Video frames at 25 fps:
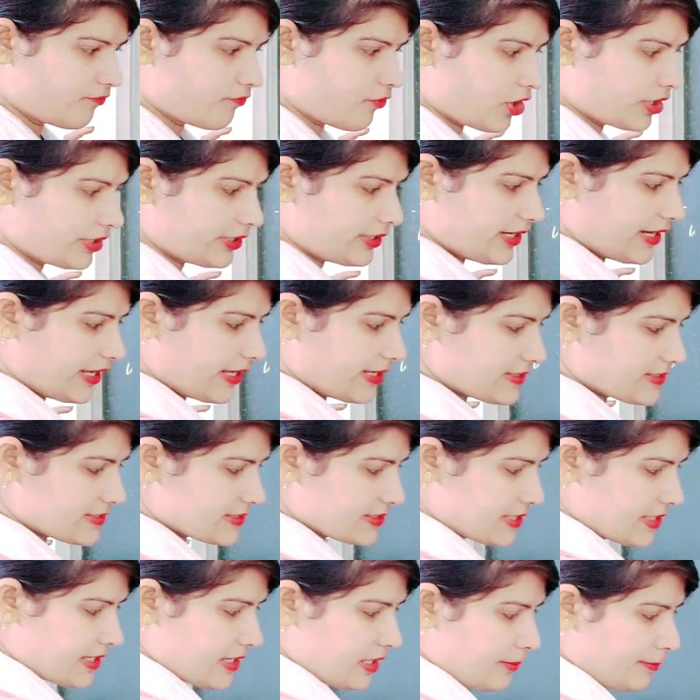What next?
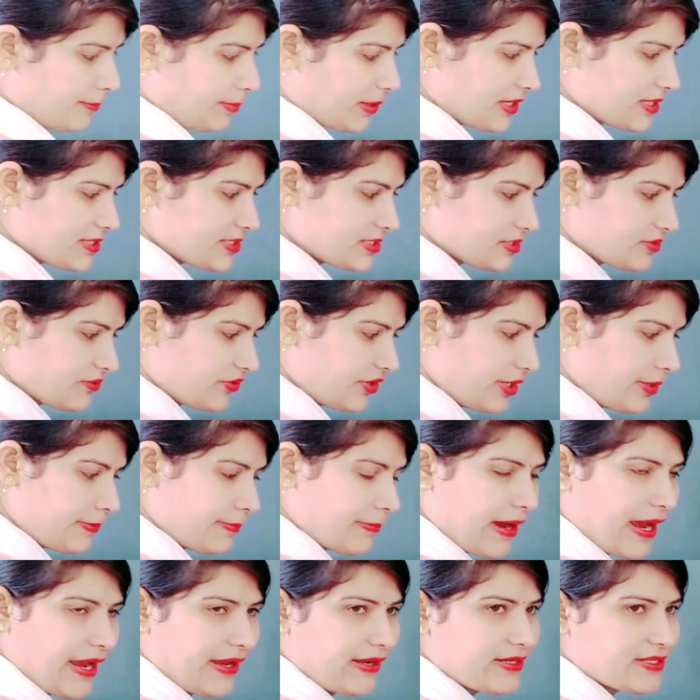Plus 3
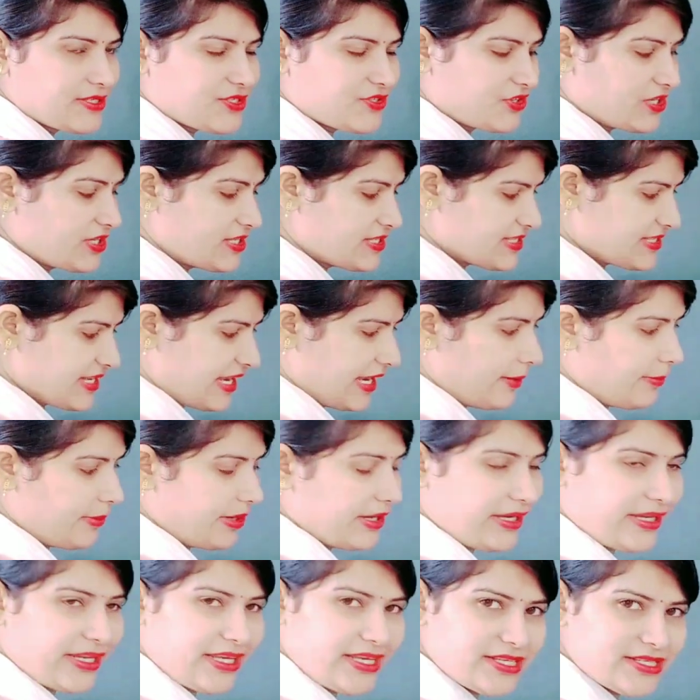minus 3, same
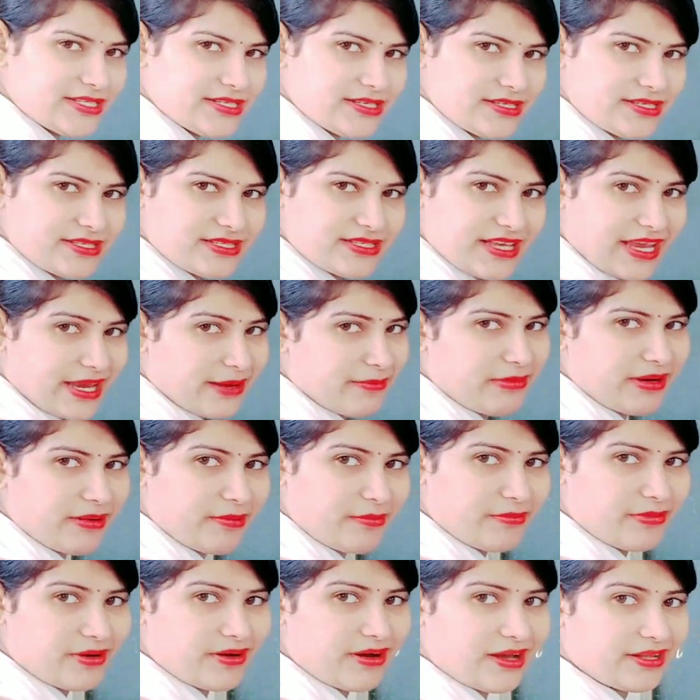integers, same
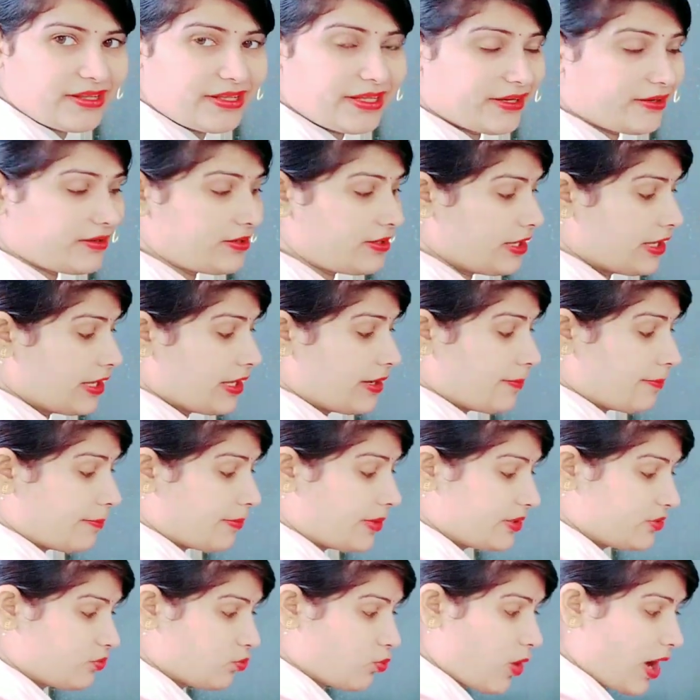number are there,
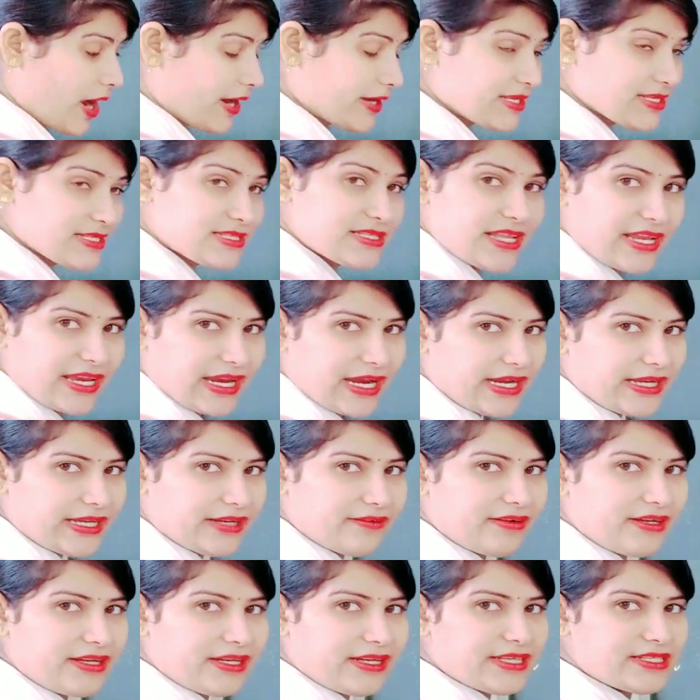but one is
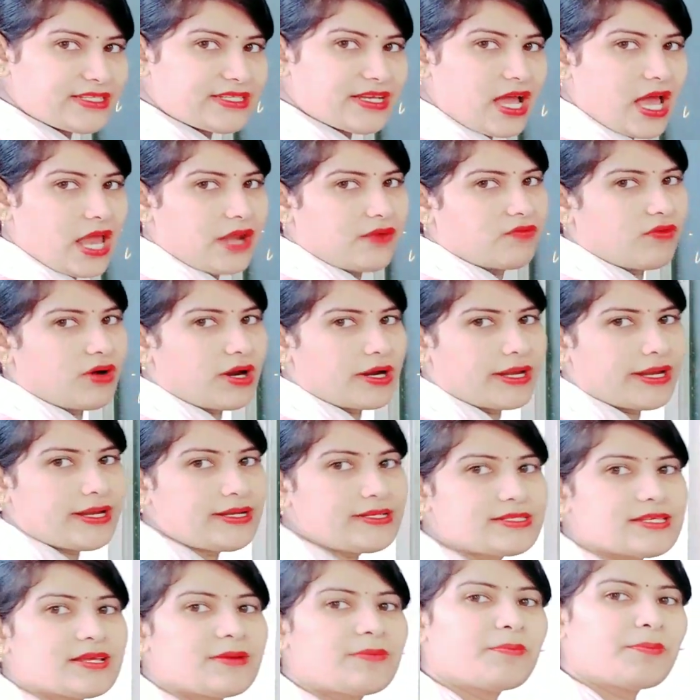negative integer and one
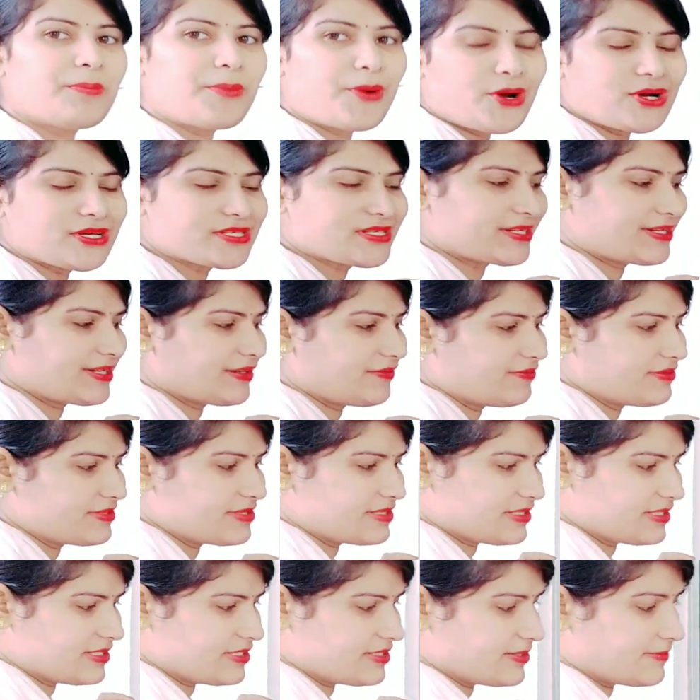is positive
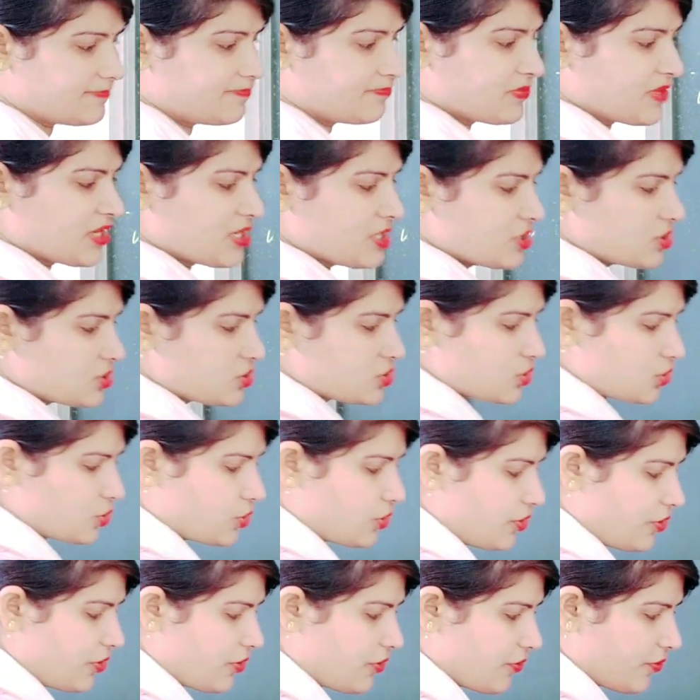integer.
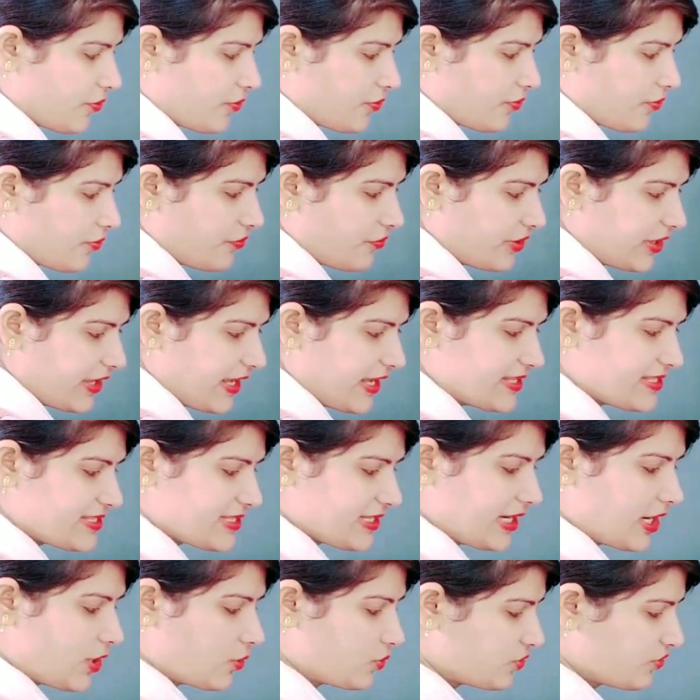So
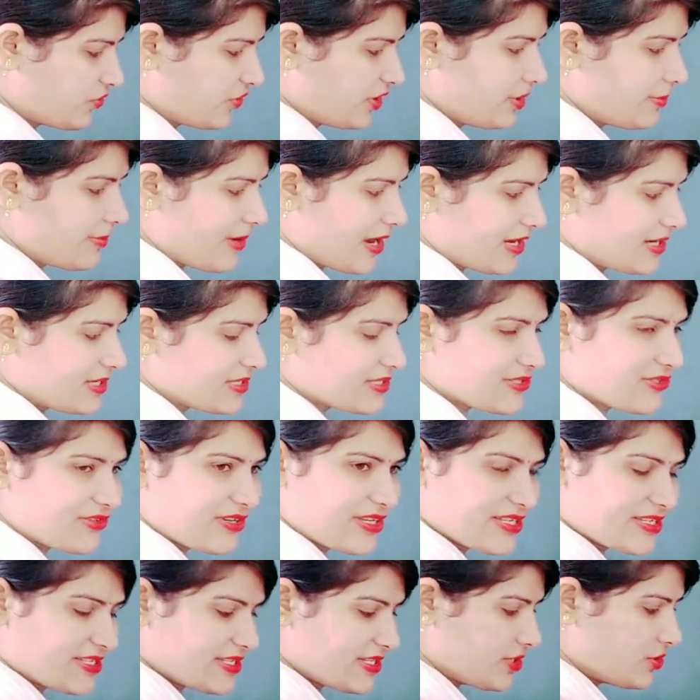cancel out. 3 minus 3
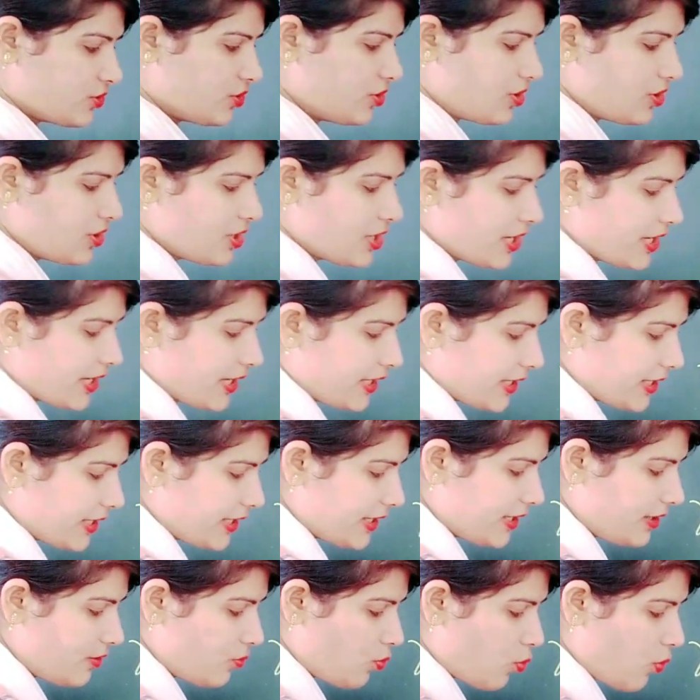is 0.
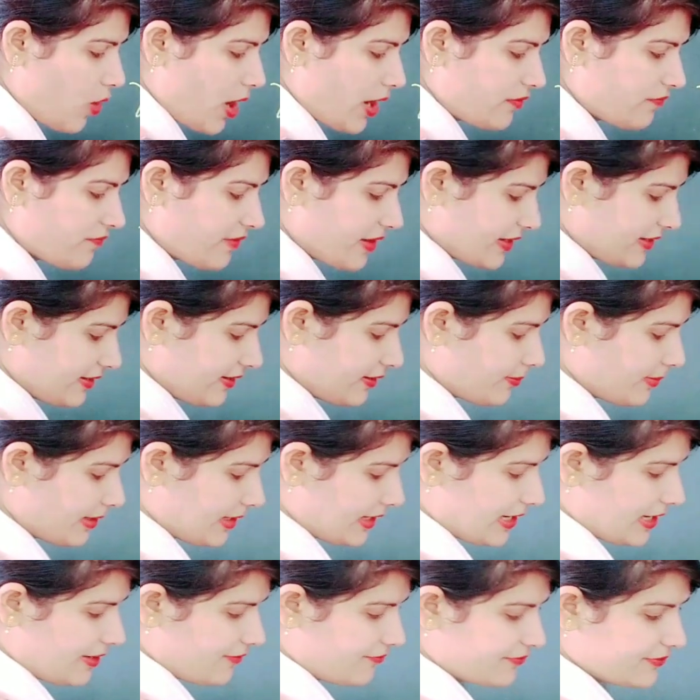Here one
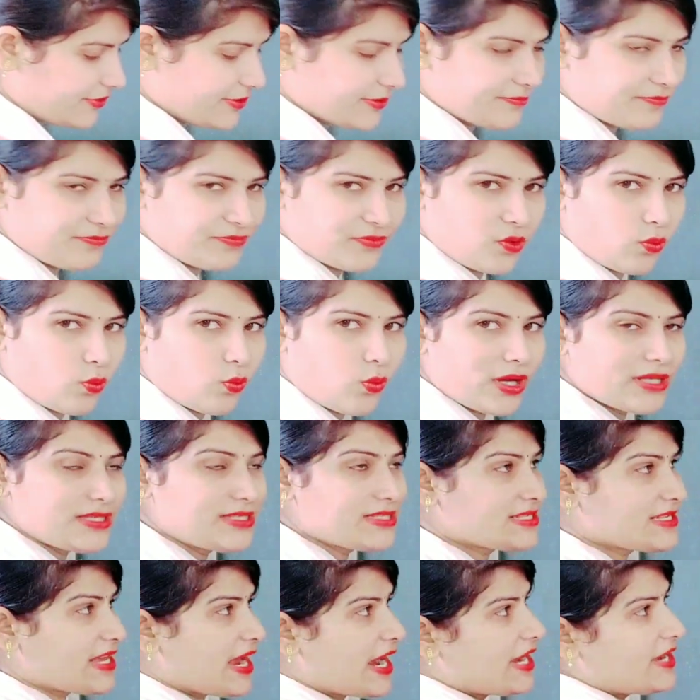variable left,
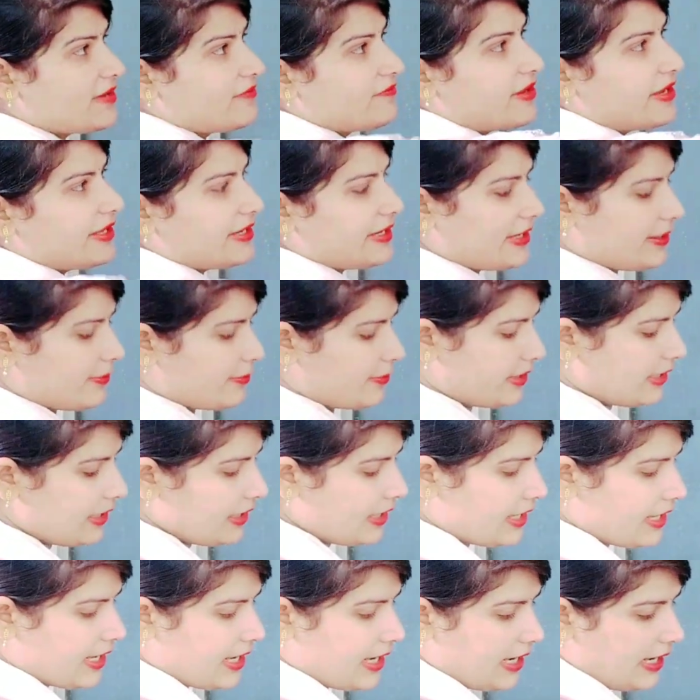one side
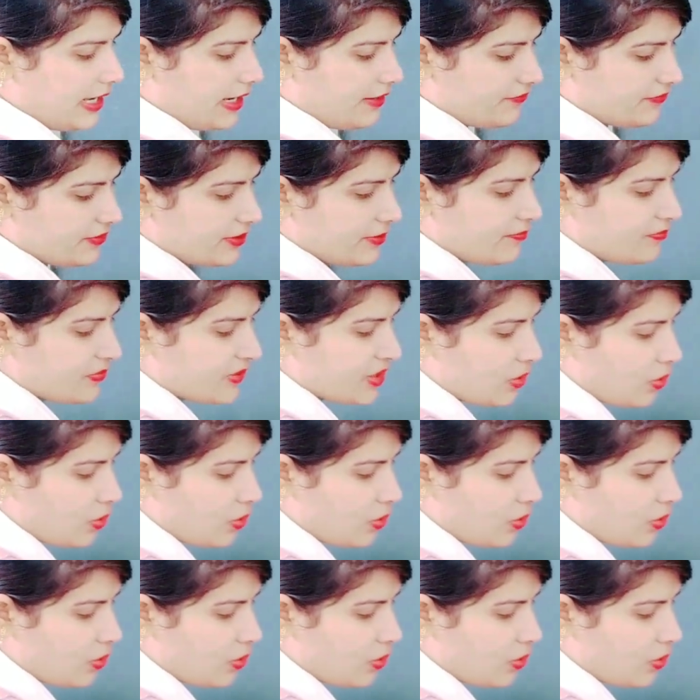variable left.